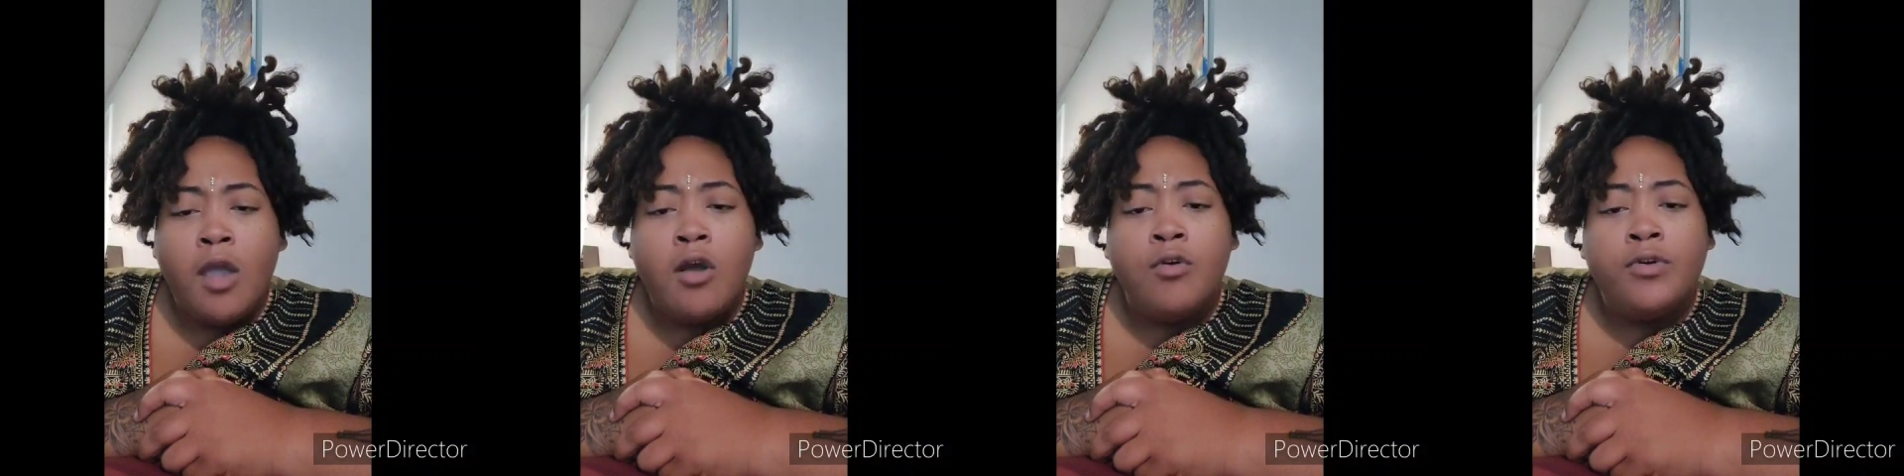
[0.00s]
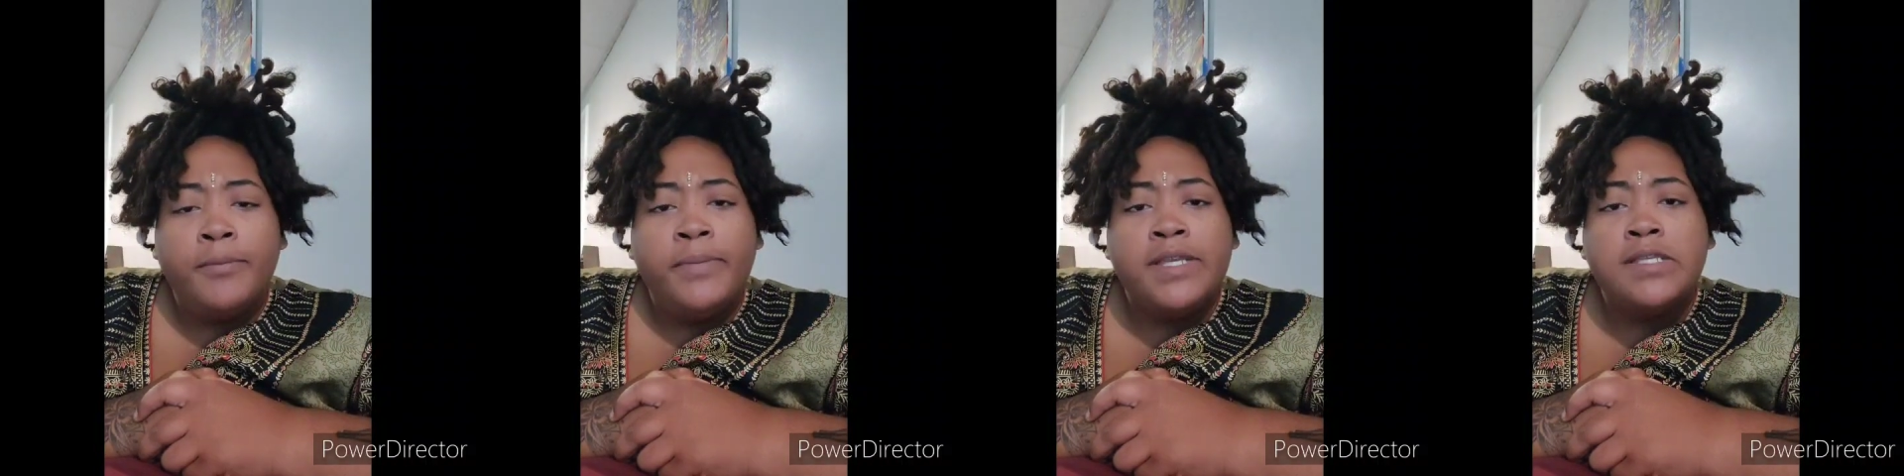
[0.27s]
I
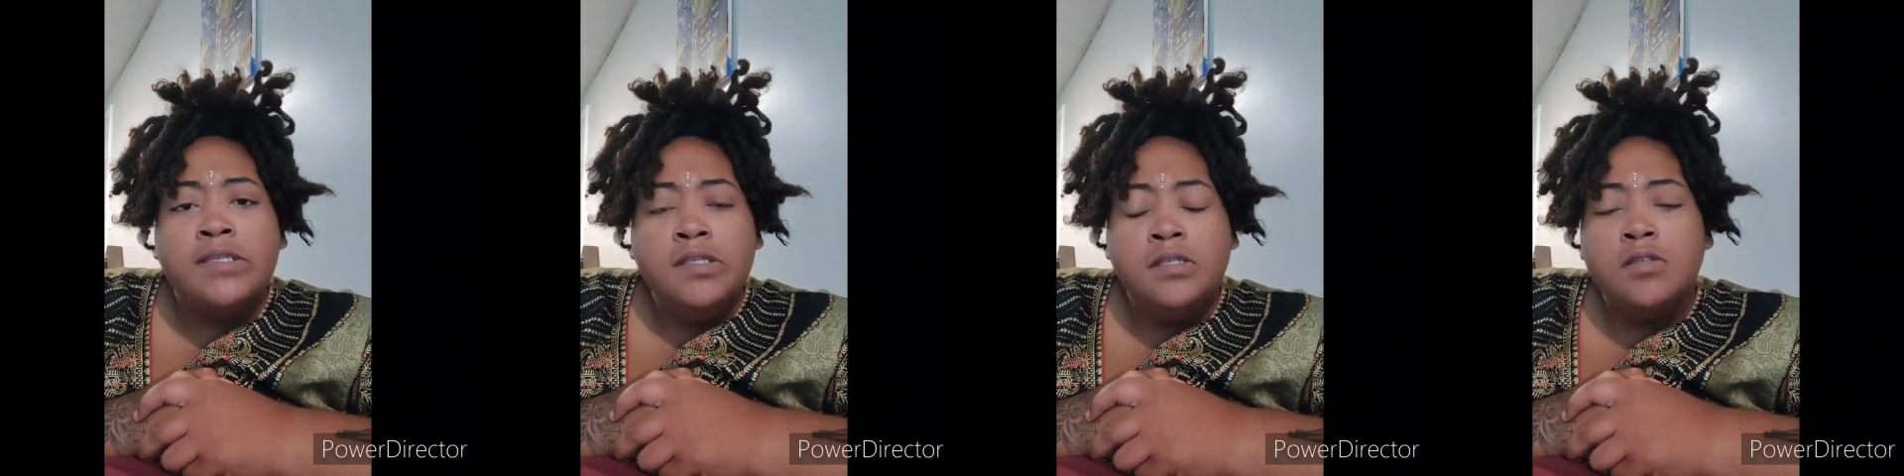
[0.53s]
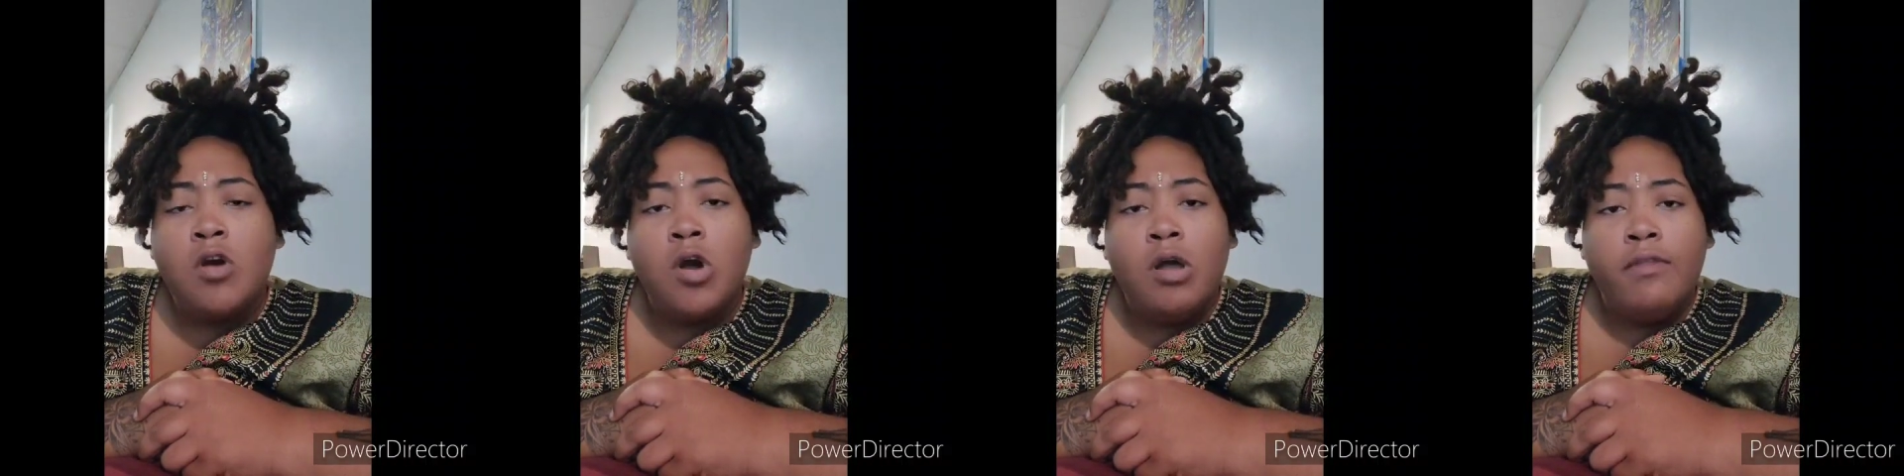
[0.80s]
own a
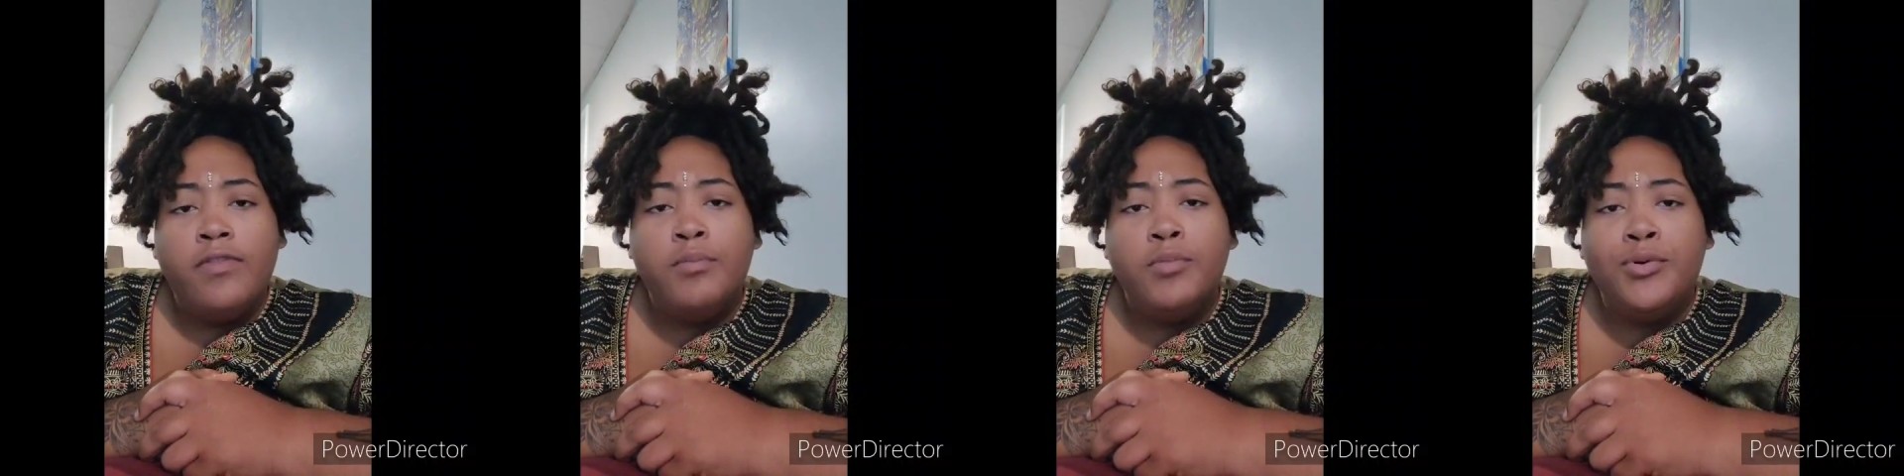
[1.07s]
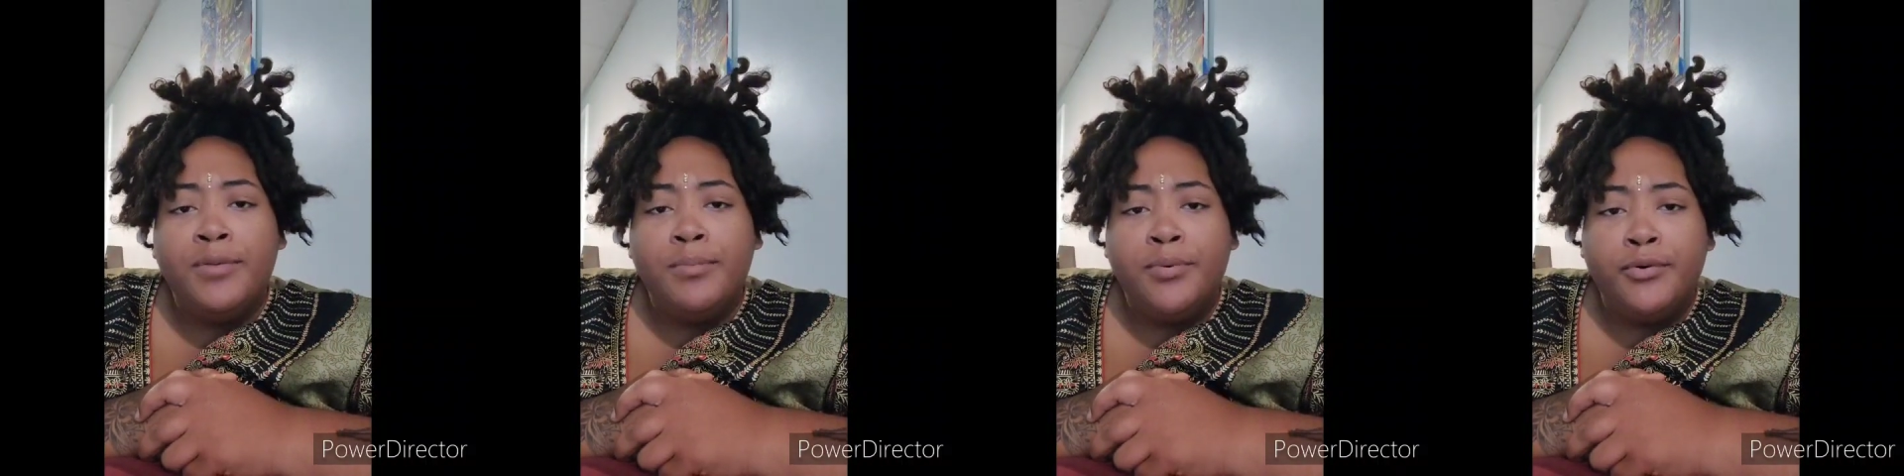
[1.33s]
business called The
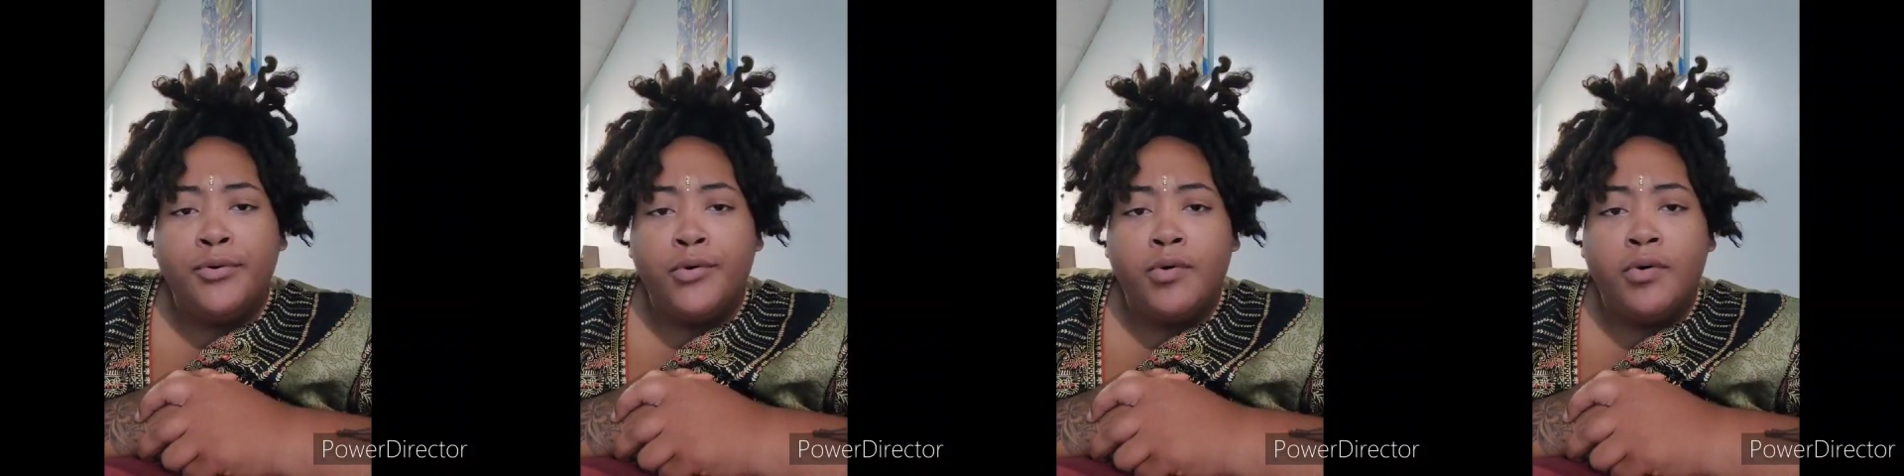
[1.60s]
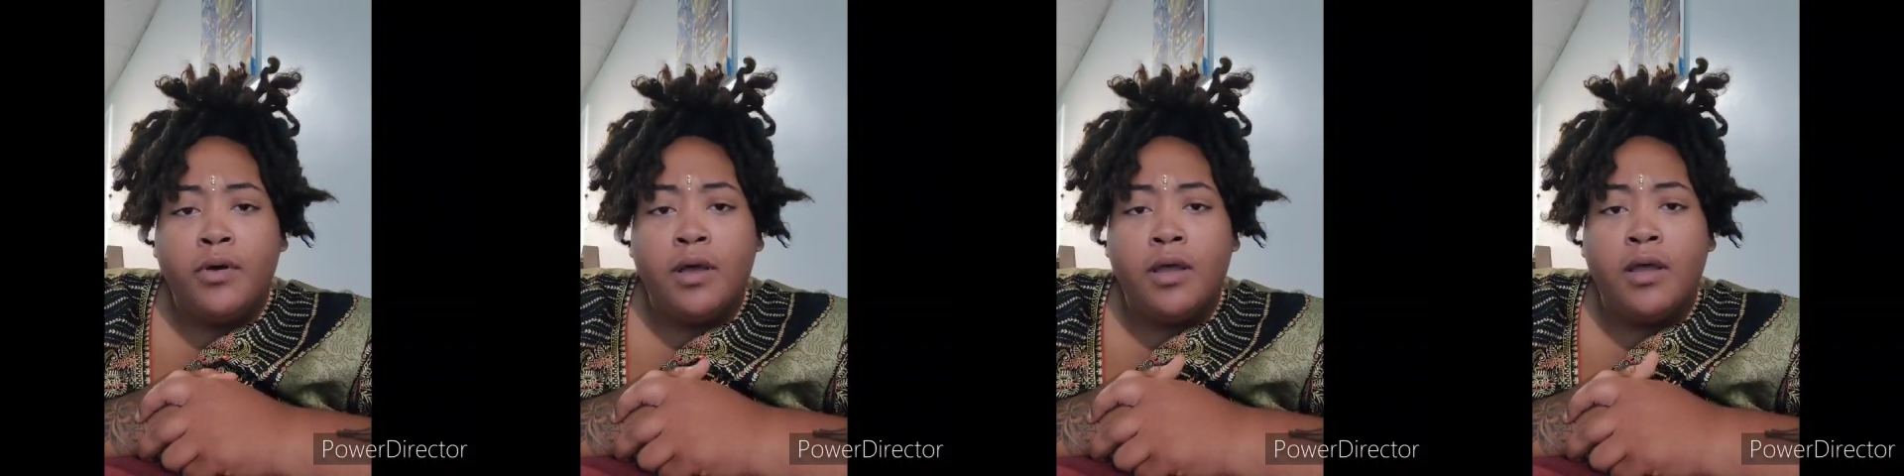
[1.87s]
Moody Pool.